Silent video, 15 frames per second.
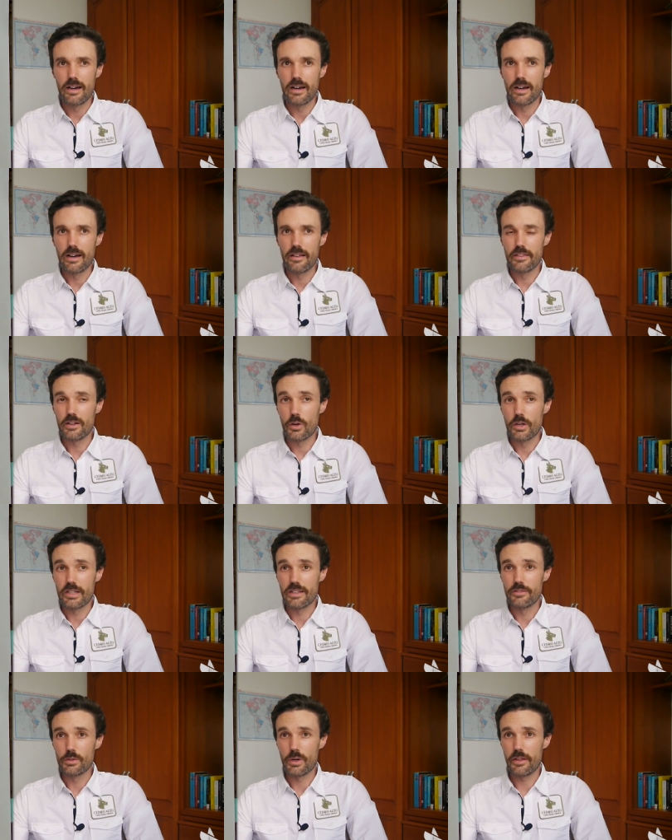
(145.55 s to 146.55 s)
They're going
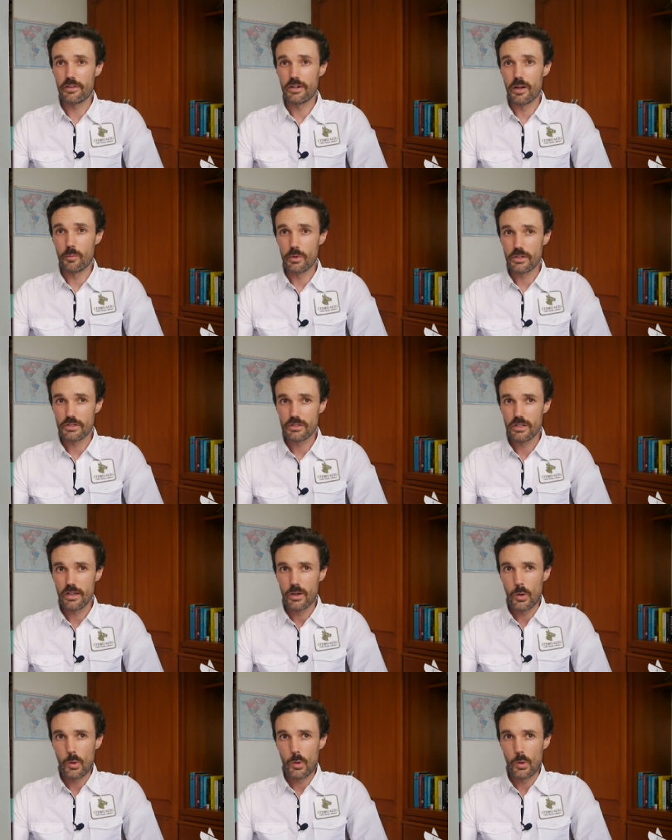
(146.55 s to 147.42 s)
to give you other numbers.